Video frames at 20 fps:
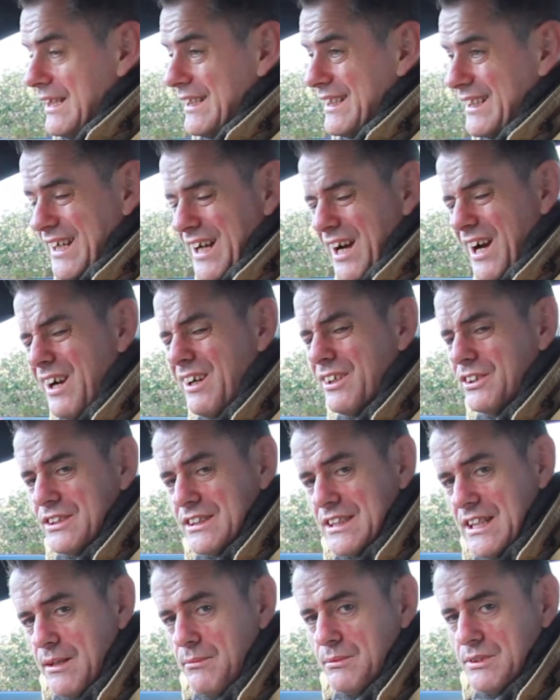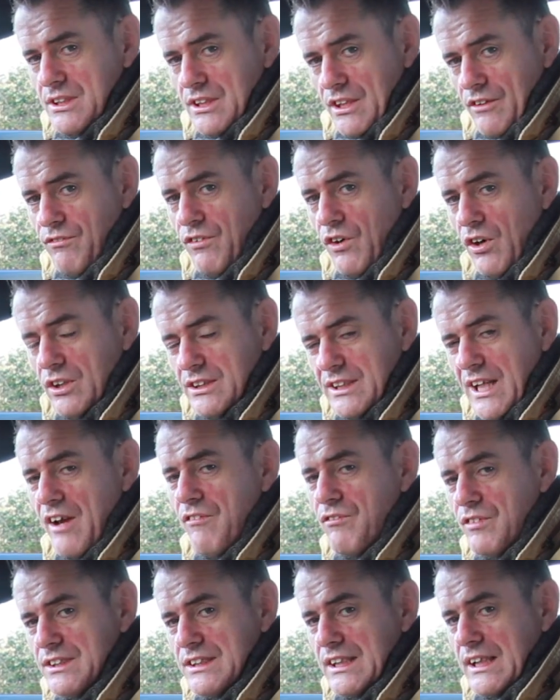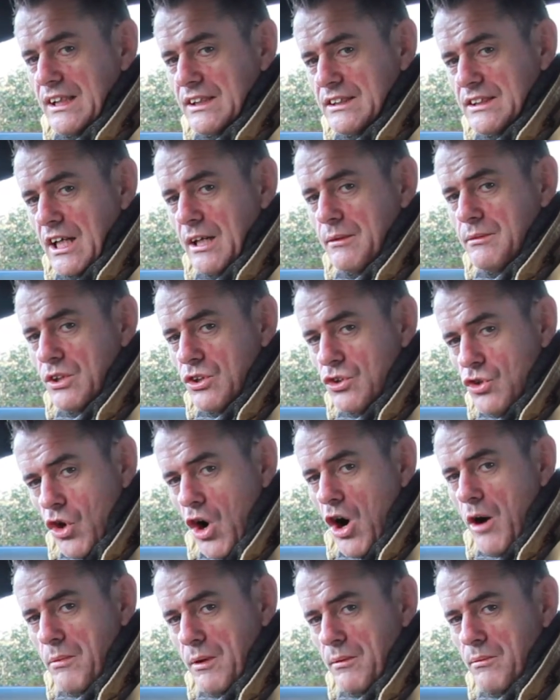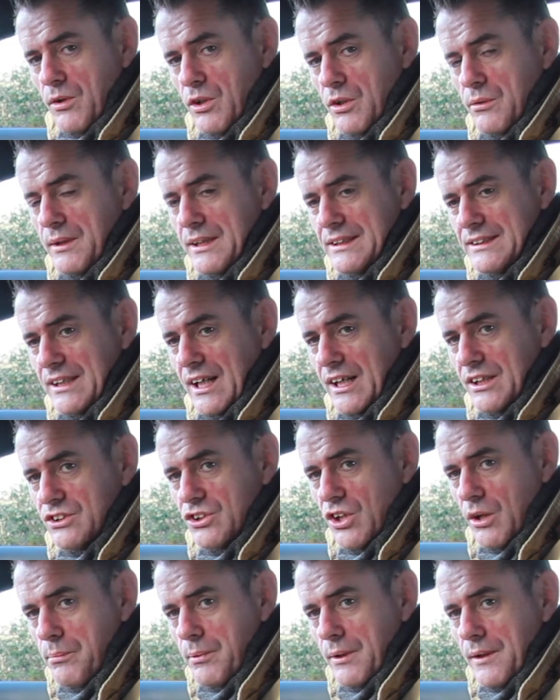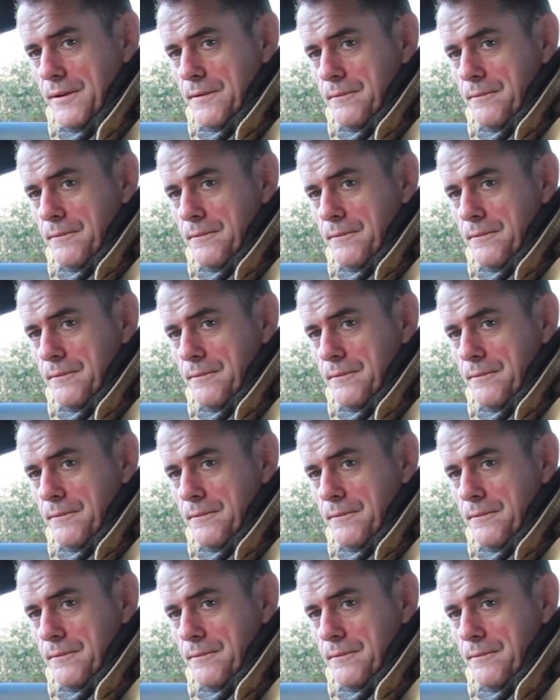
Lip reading: The car seems to default every single time to normal mode when it starts up,